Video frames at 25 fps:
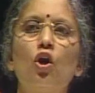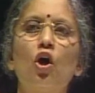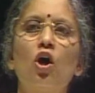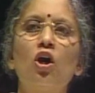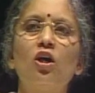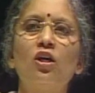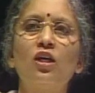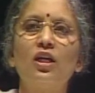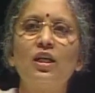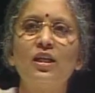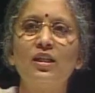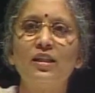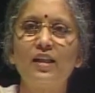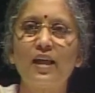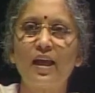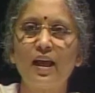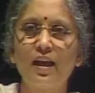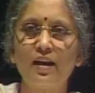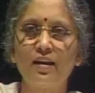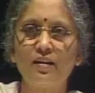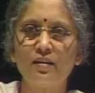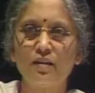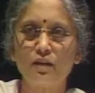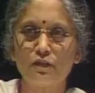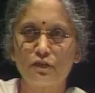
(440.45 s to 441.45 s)
longer
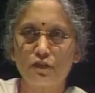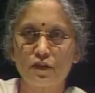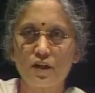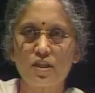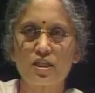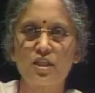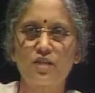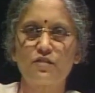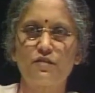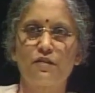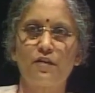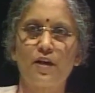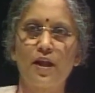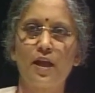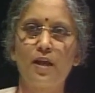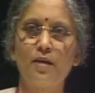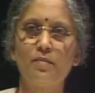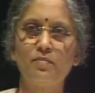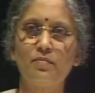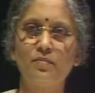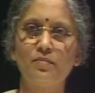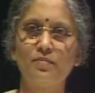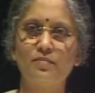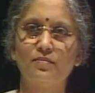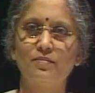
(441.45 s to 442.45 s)
there in the first
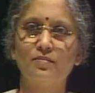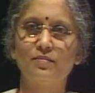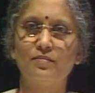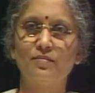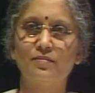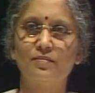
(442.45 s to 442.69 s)
frame.